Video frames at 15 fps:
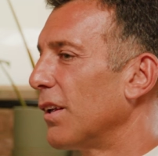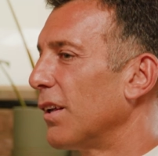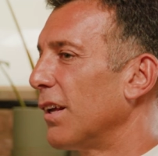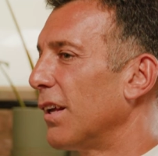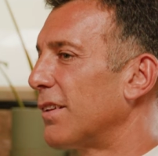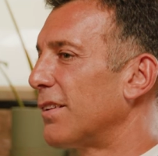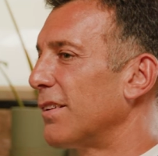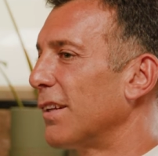
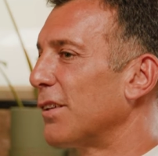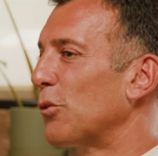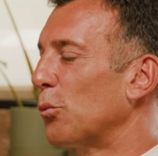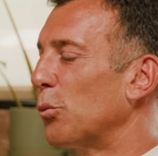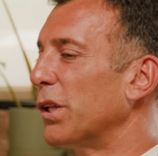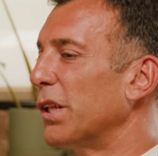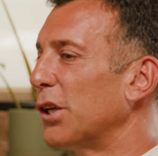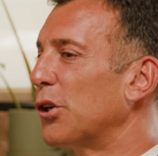It's a
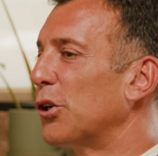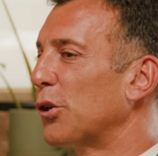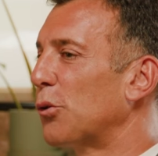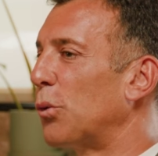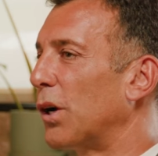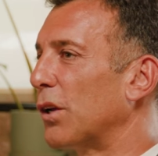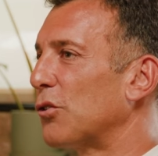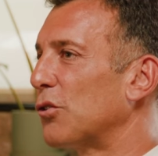really good
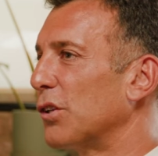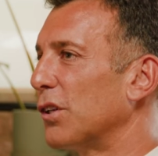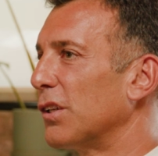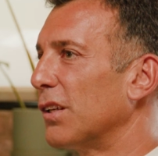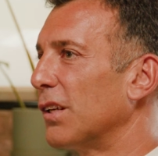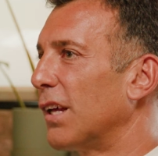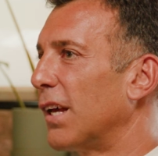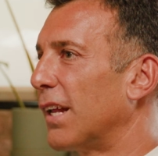
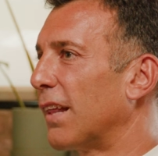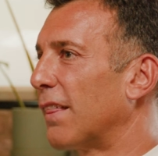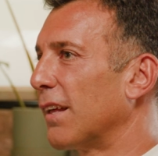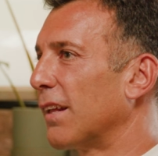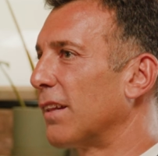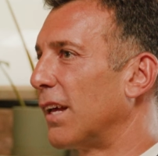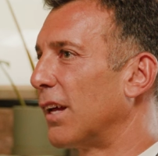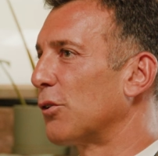question, and I
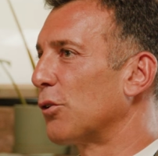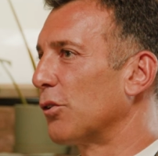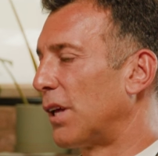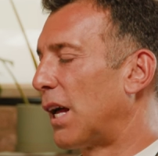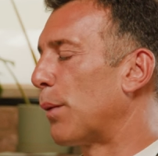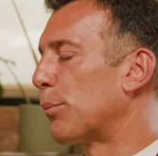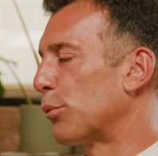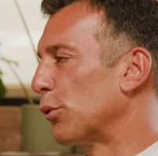think the answer is
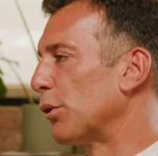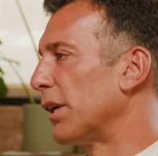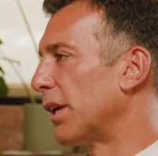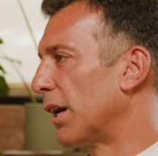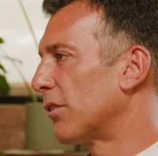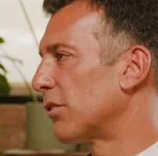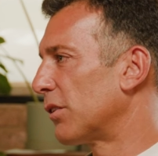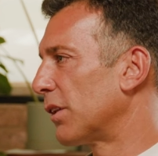absolutely
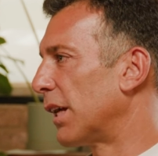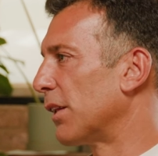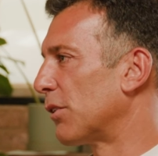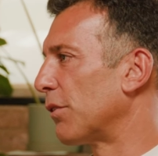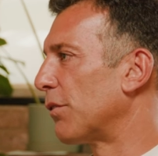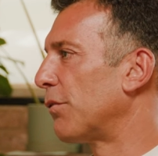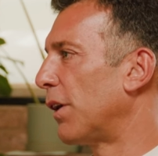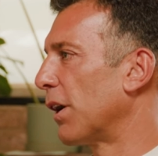yes. And it's
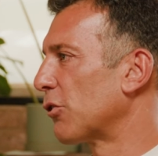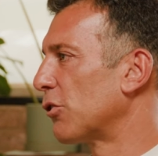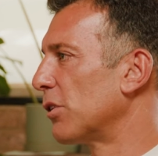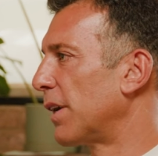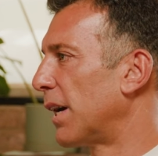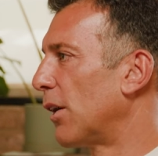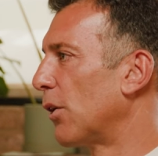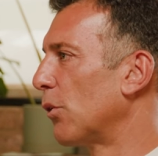a function of
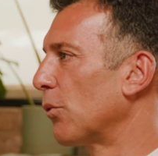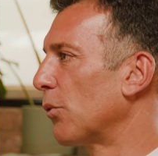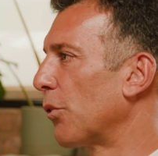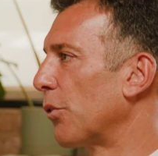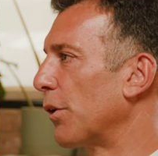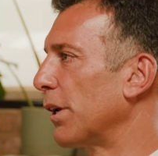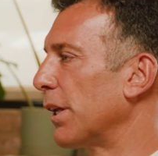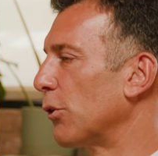how
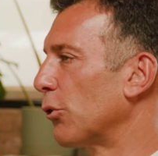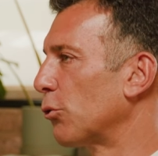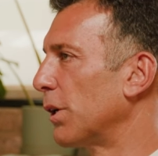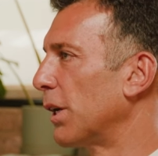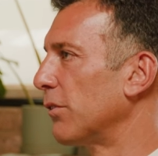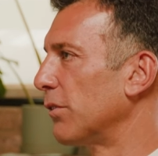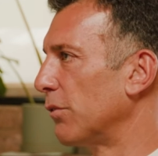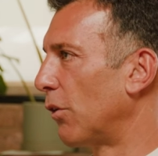the industry
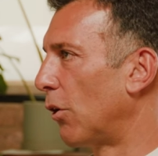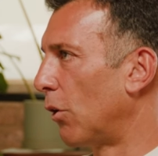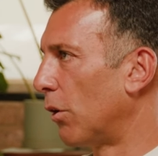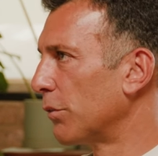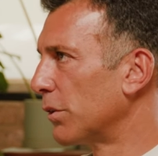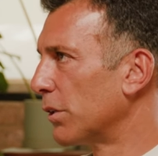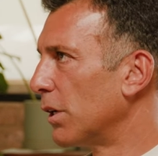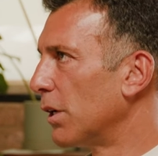has
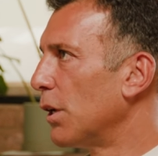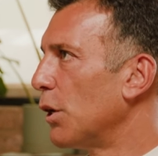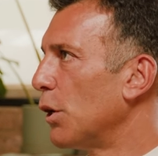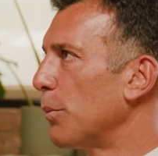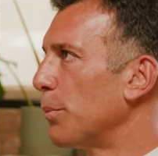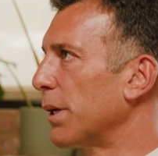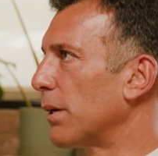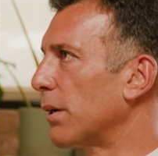evolved,
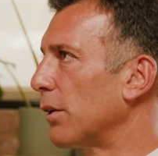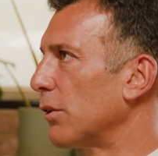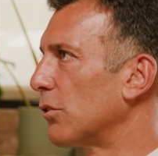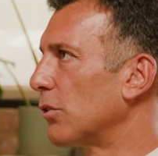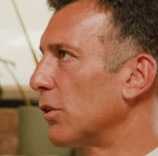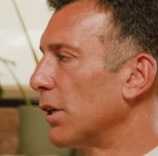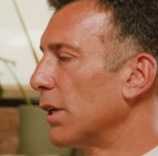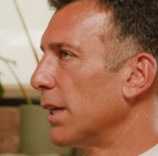
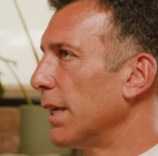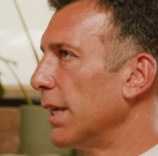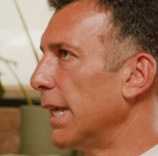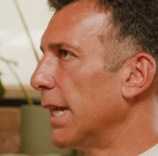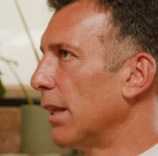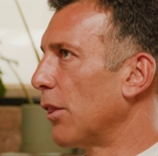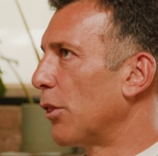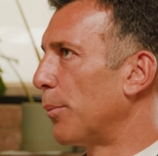because
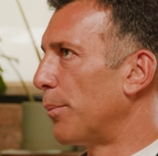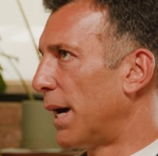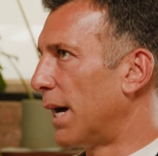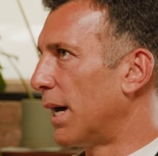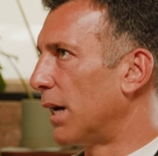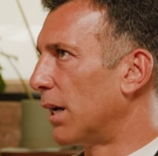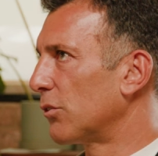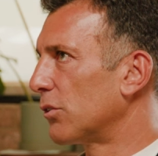in the
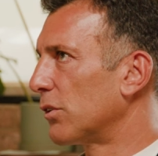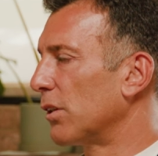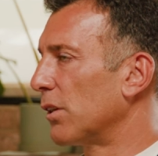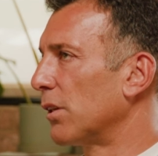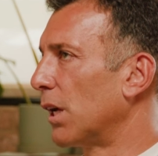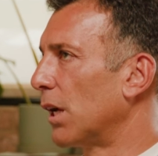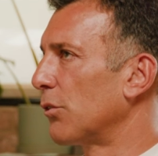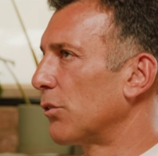past,
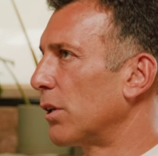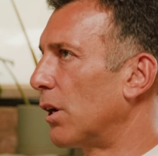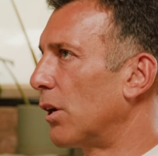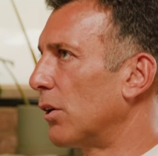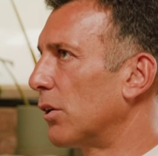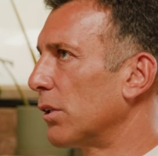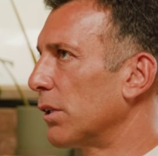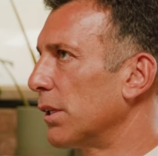
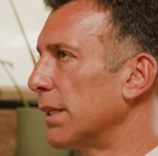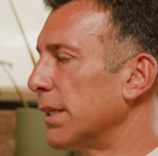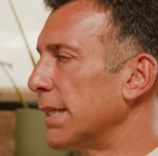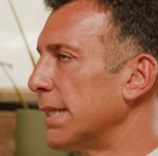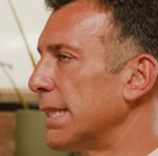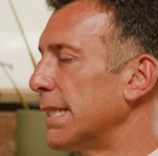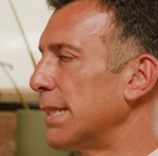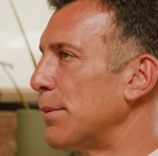lifestyle
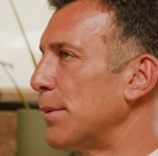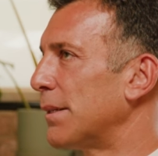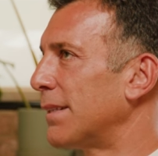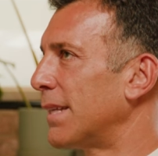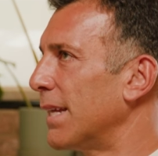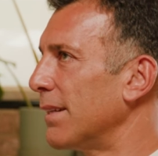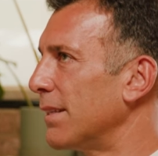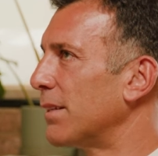
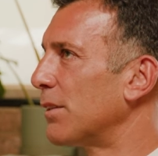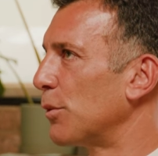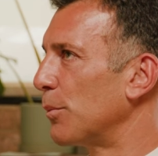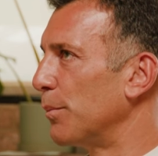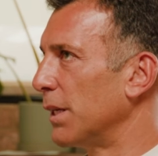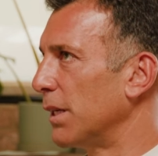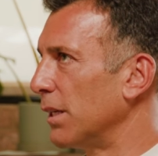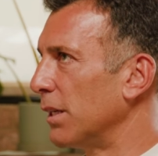tended to
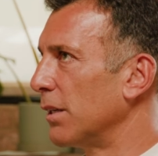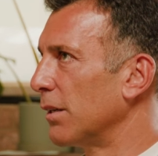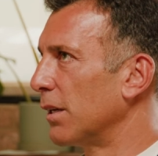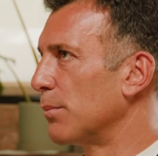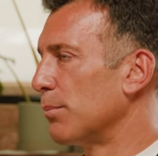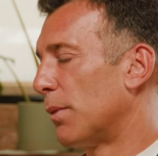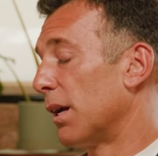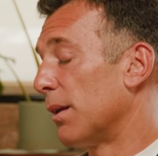be,
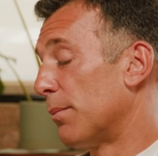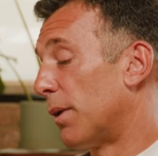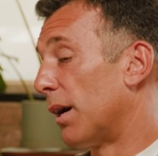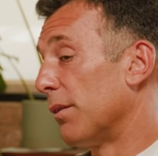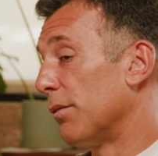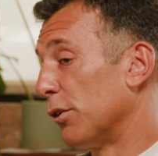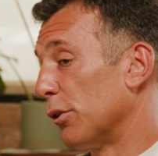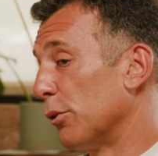in
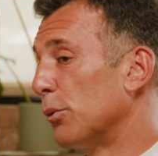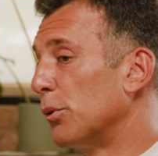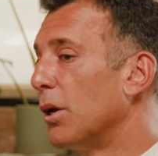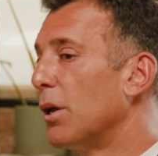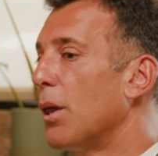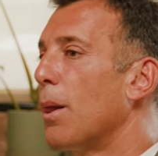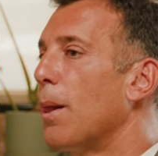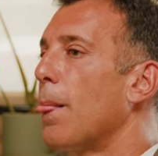my view,
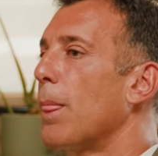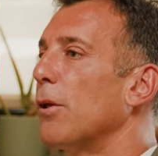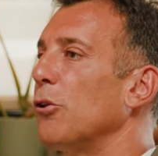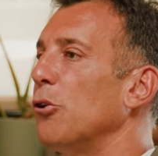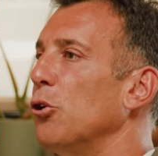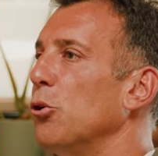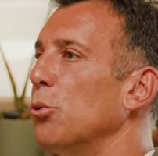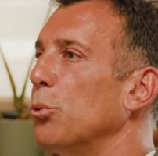
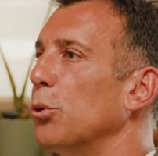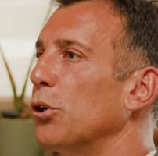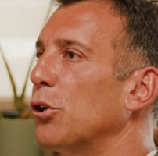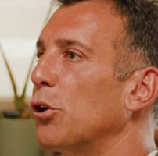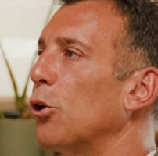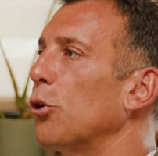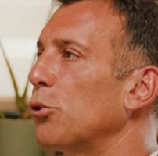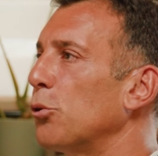you would
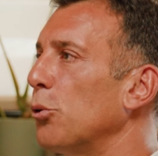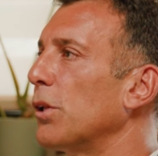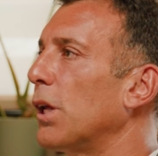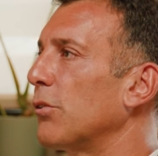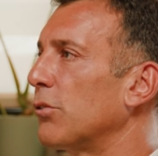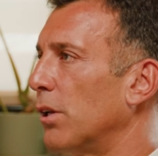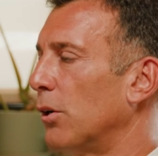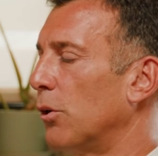go to a
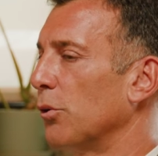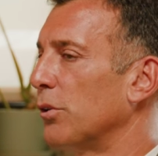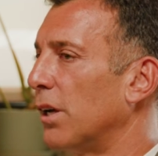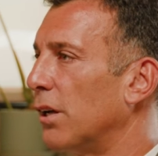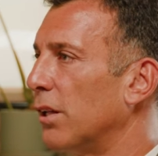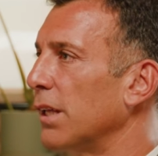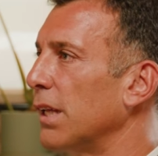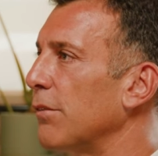lifestyle
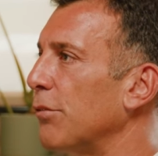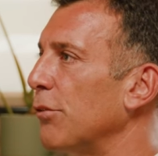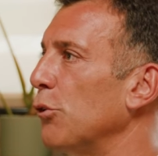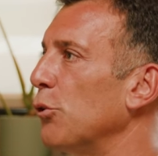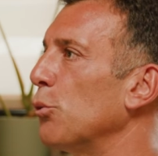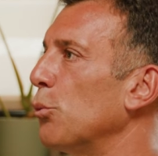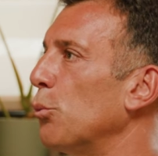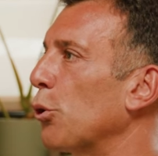hotel if
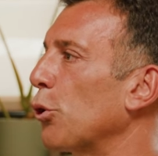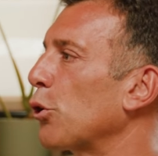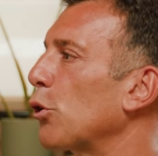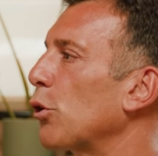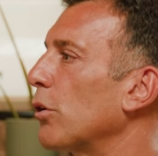you were